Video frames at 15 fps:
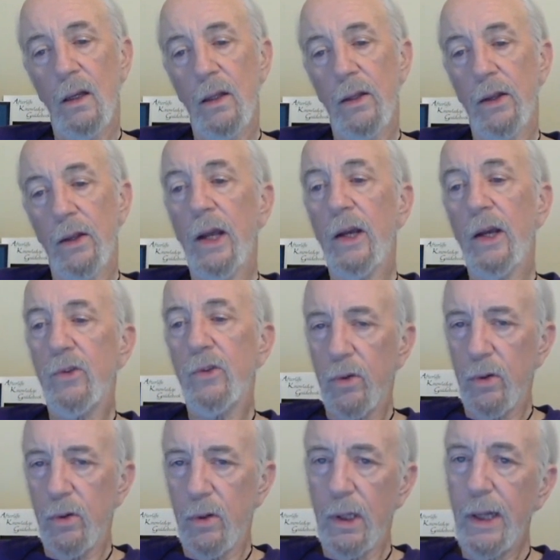The
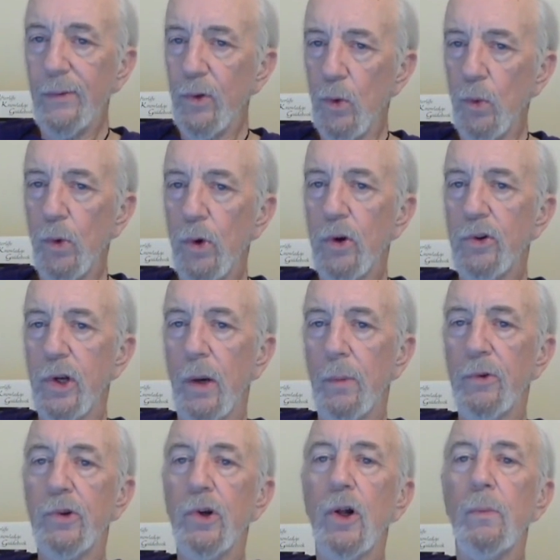next level workshop
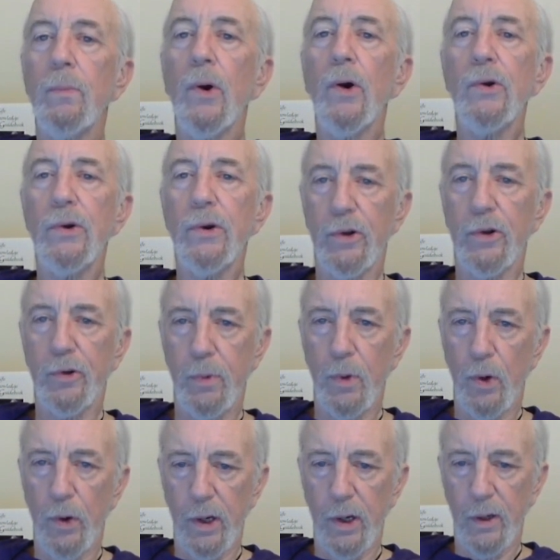is called Partnered
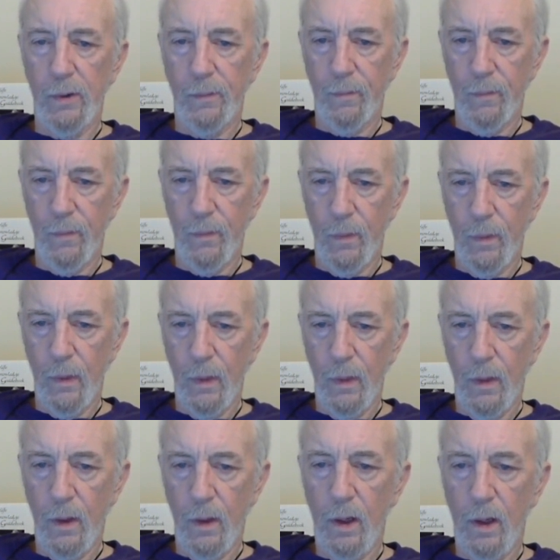Exploring.
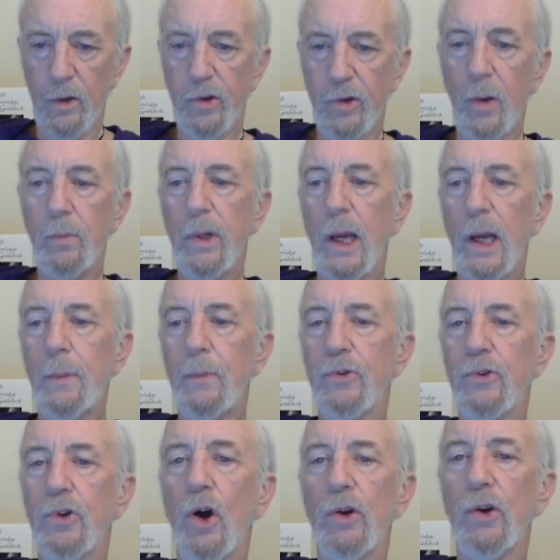It's sometimes
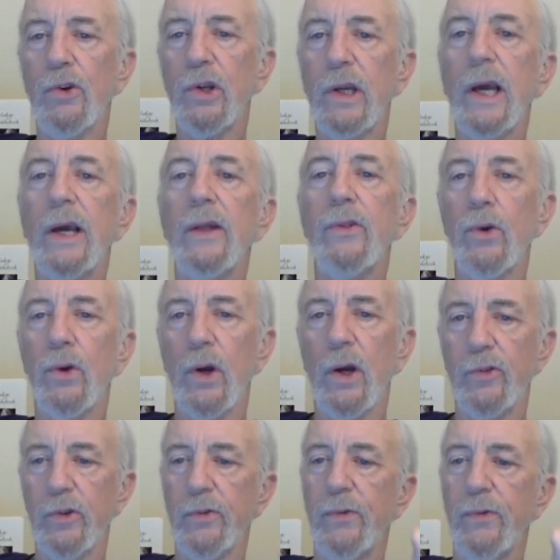taught together
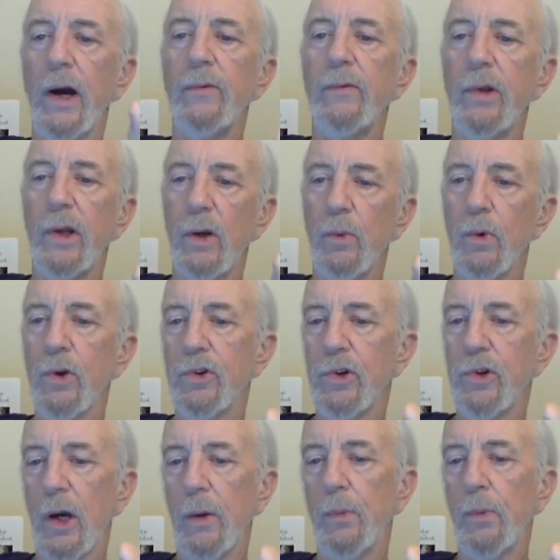as a 5-day
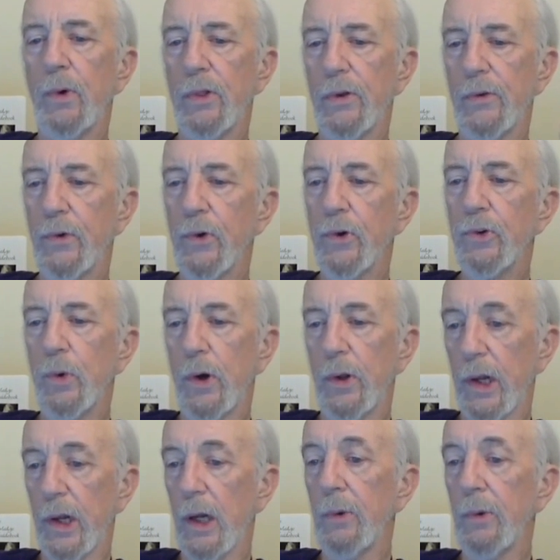workshop with the first one
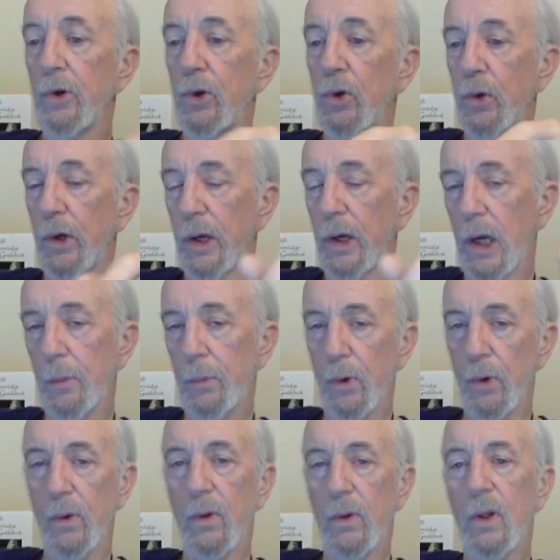that I'll be doing in
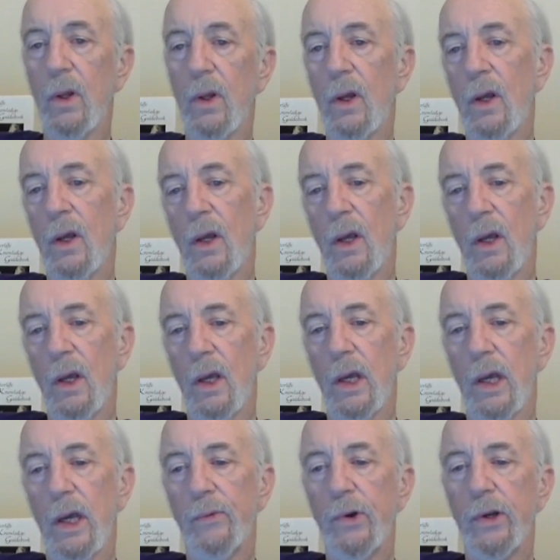April.
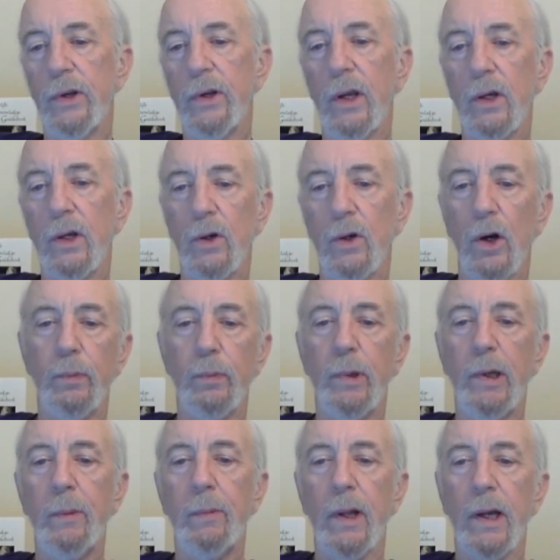If we take all the
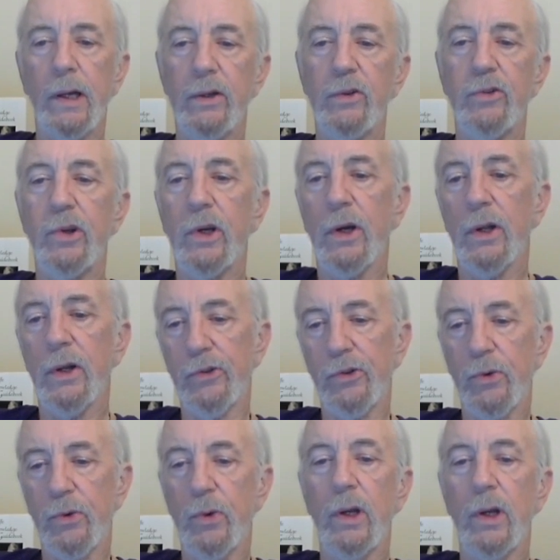people I can see on the
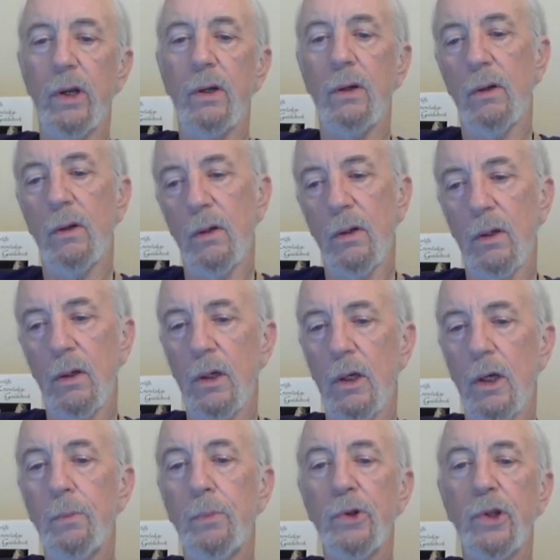screen
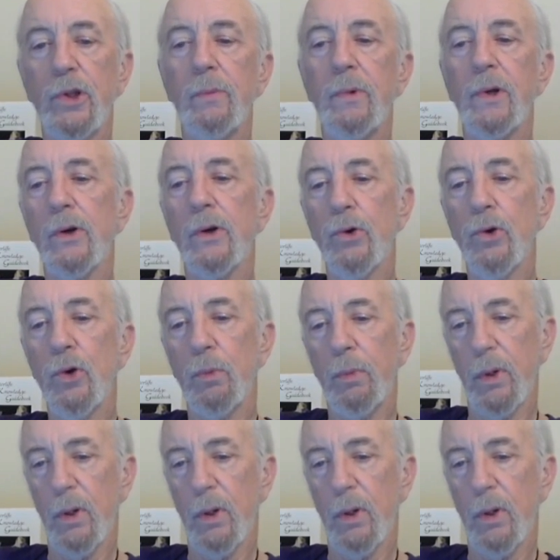and put them in a group